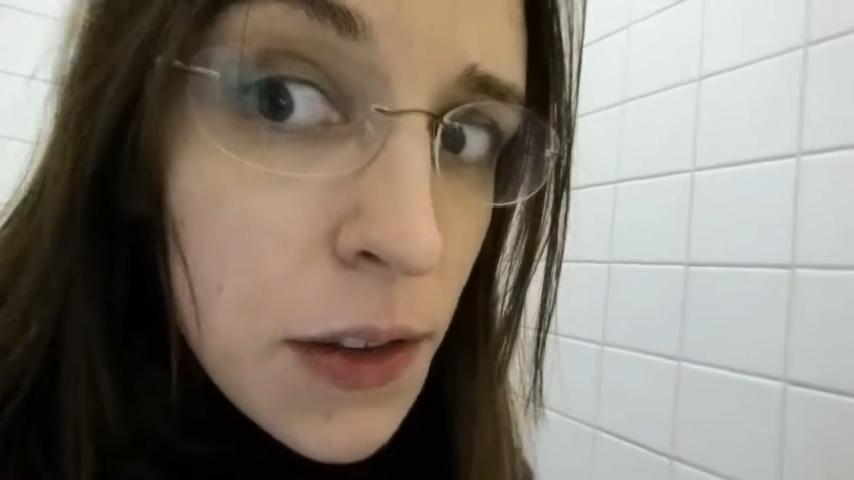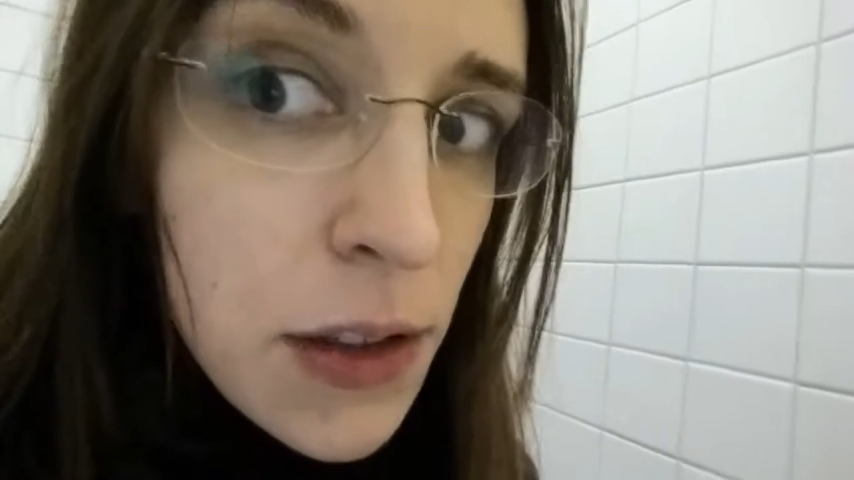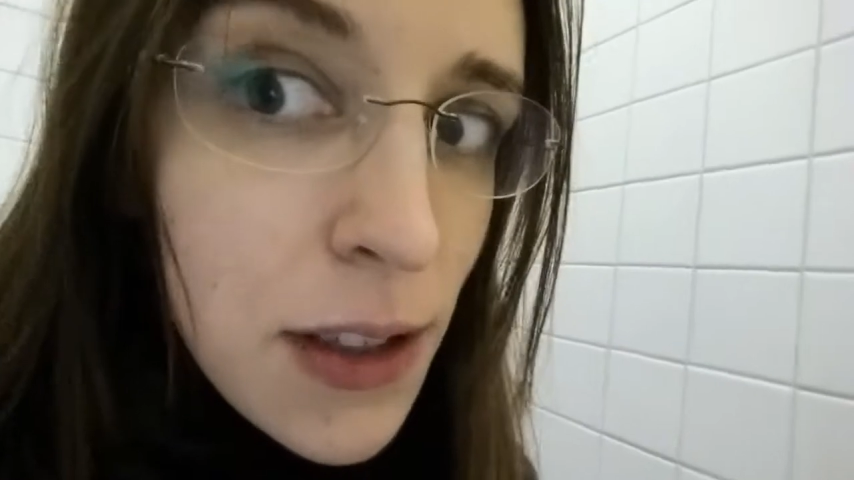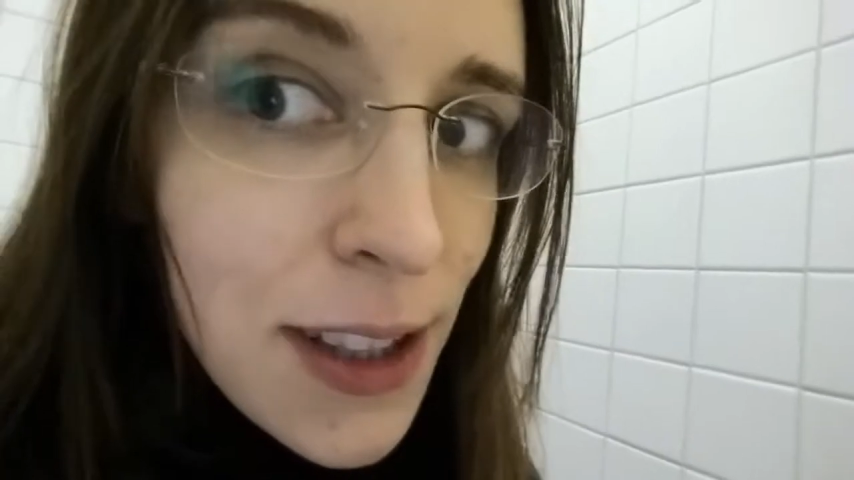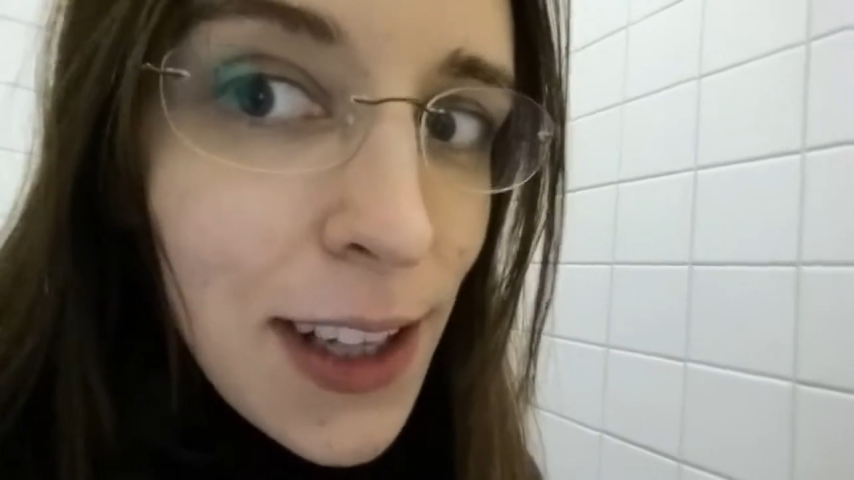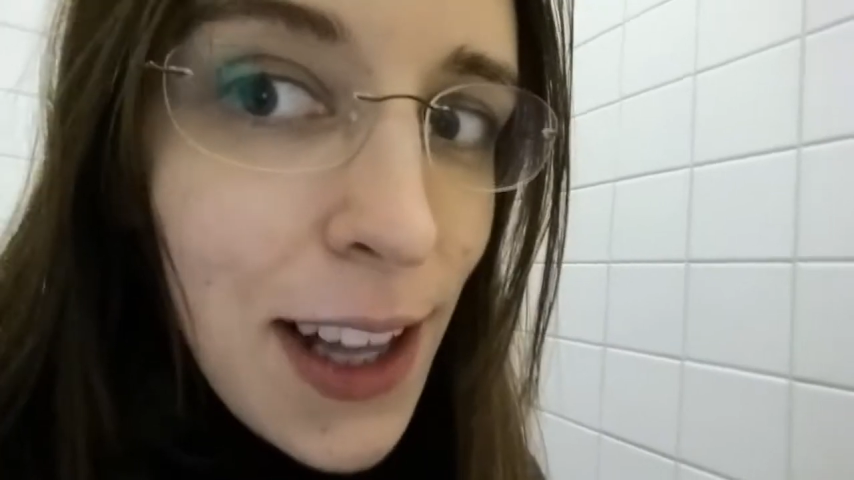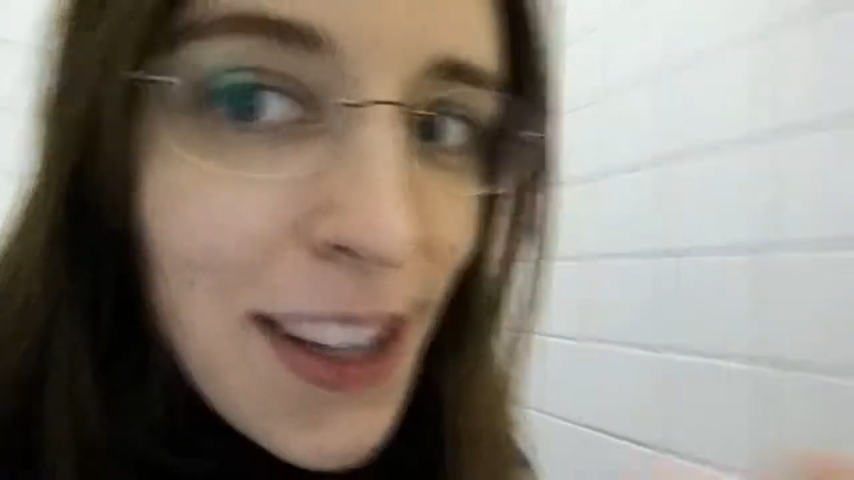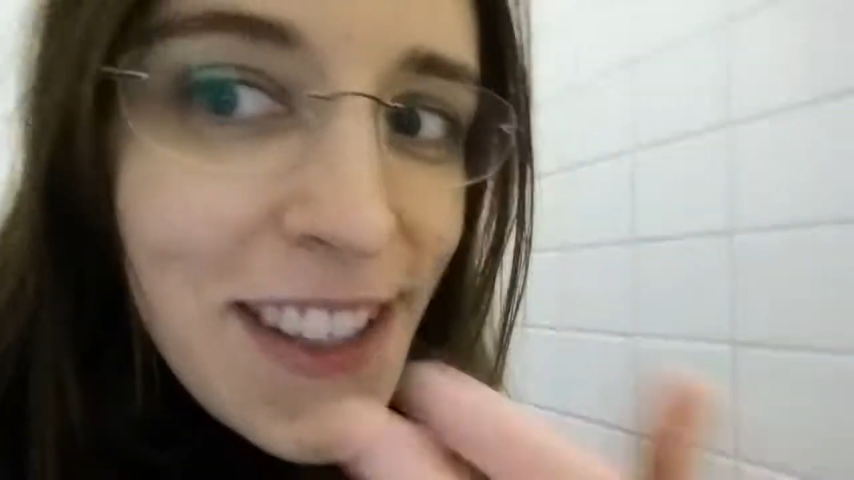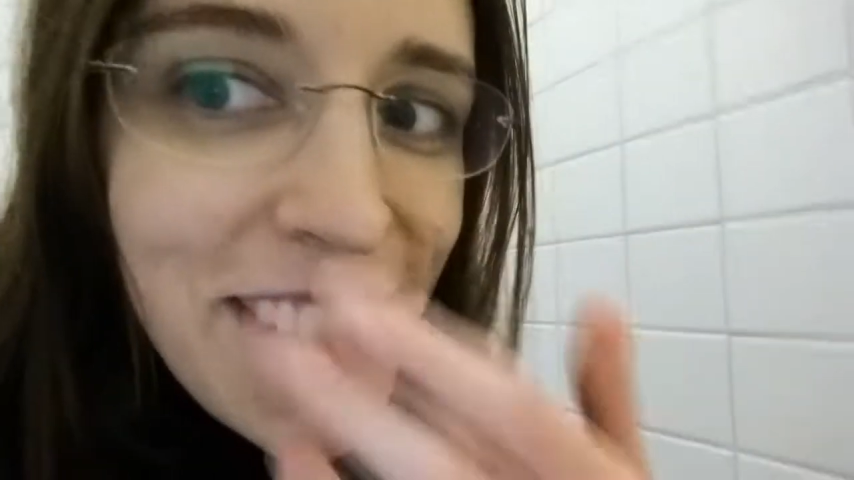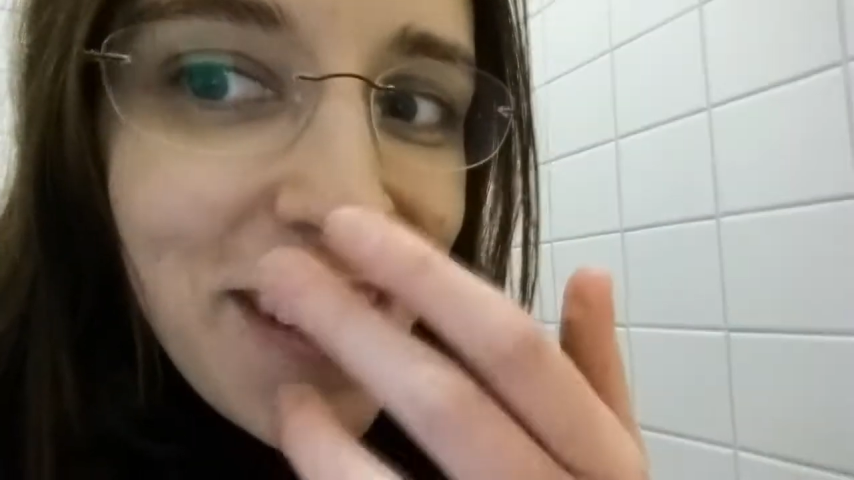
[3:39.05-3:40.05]
the
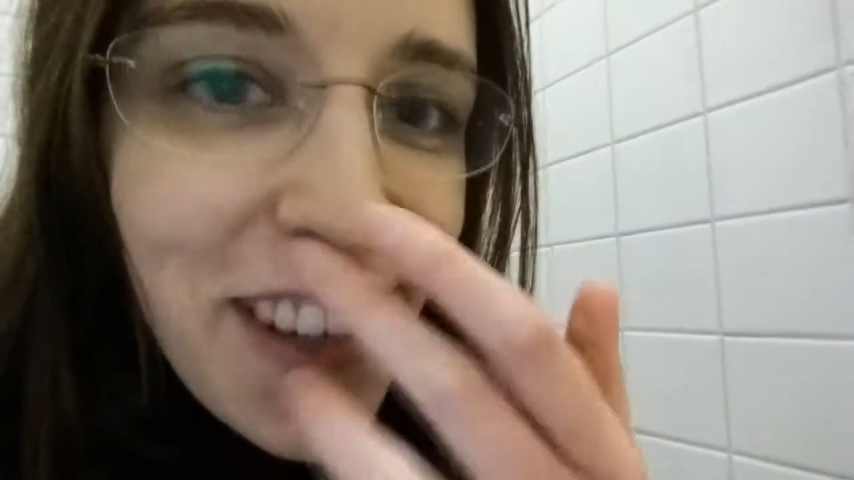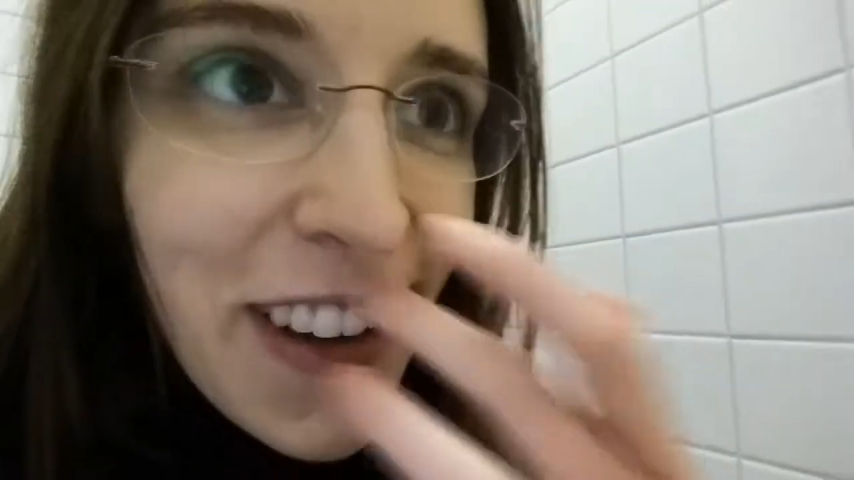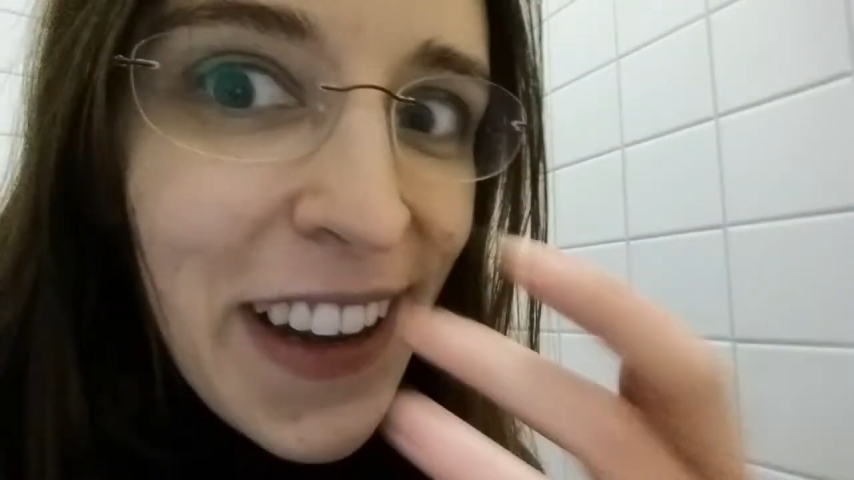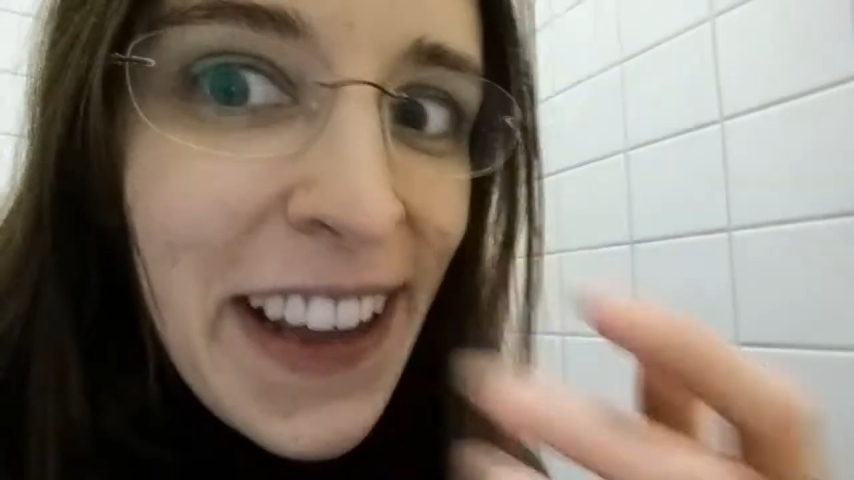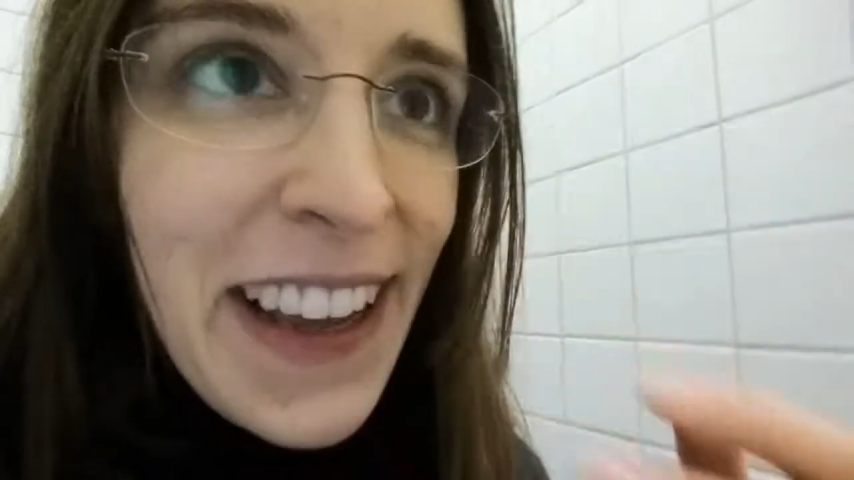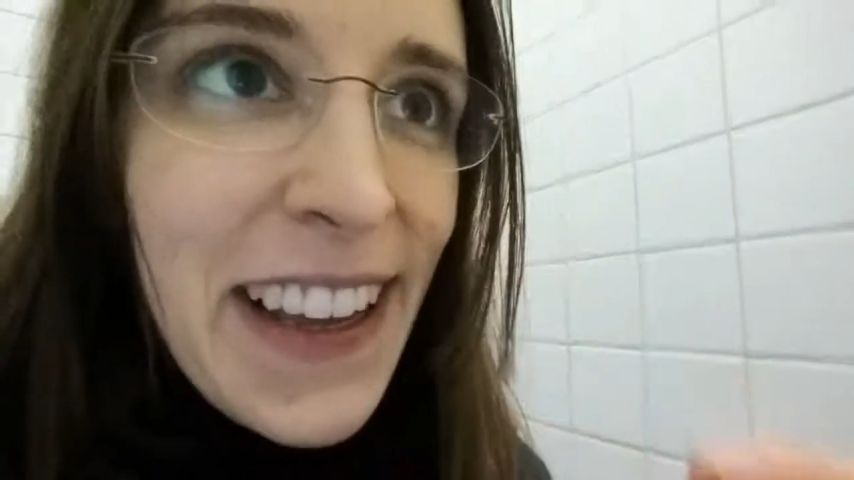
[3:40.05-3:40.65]
toilet, you know,